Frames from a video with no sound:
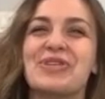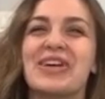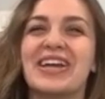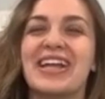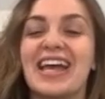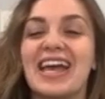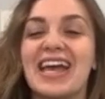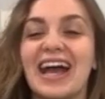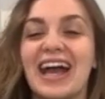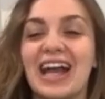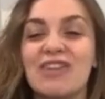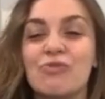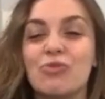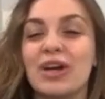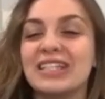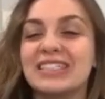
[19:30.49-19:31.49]
But
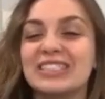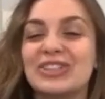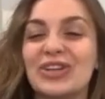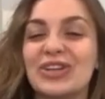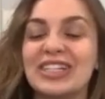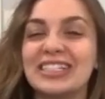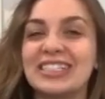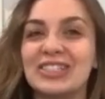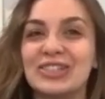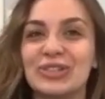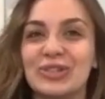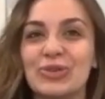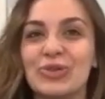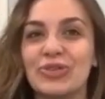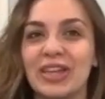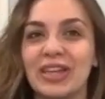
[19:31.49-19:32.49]
I started to
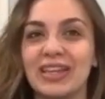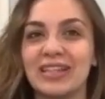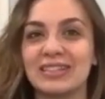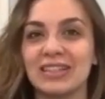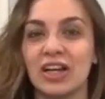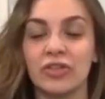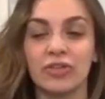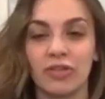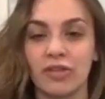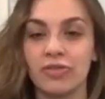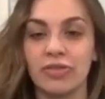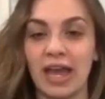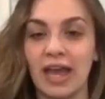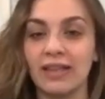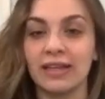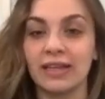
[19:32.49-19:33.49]
do things other than
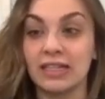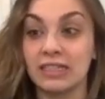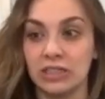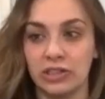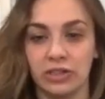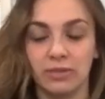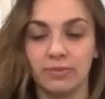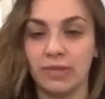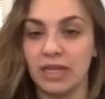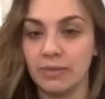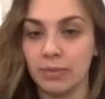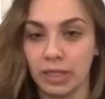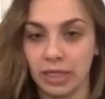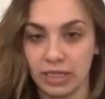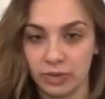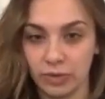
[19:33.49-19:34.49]
that. Like I started to make
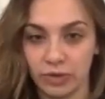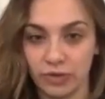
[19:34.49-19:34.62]
plans with